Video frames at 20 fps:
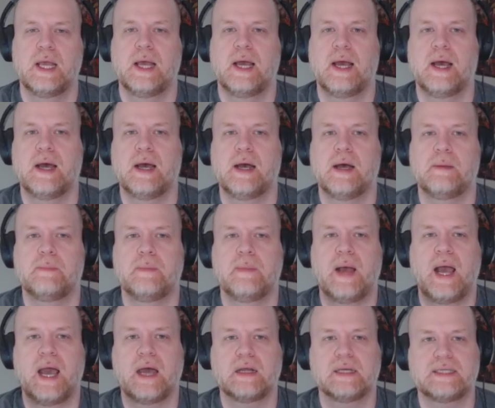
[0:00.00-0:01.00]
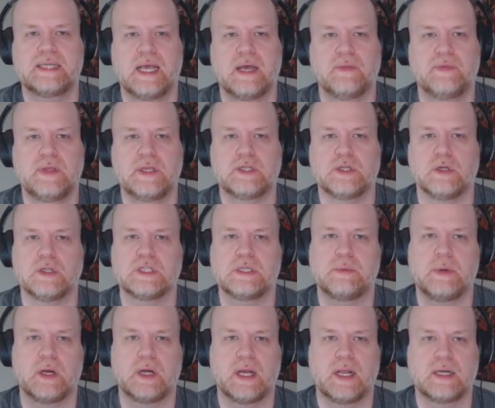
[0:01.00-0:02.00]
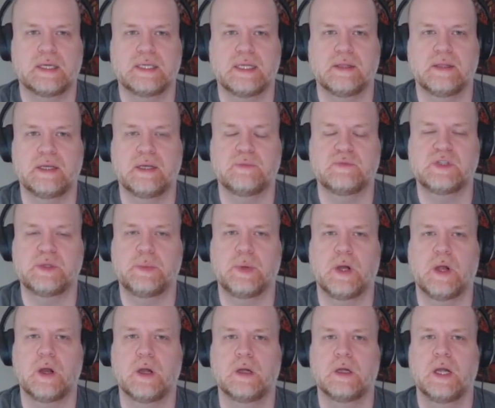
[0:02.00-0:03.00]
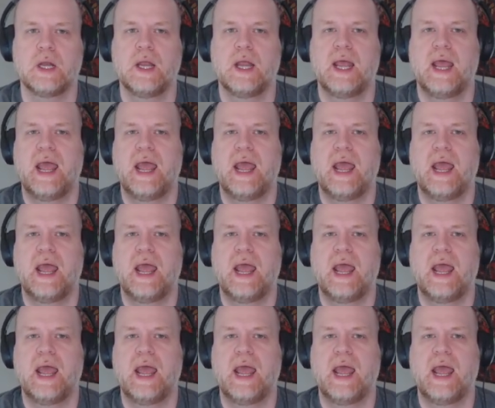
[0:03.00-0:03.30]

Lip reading: how to tell the adults apart, how to tell the nymphs apart.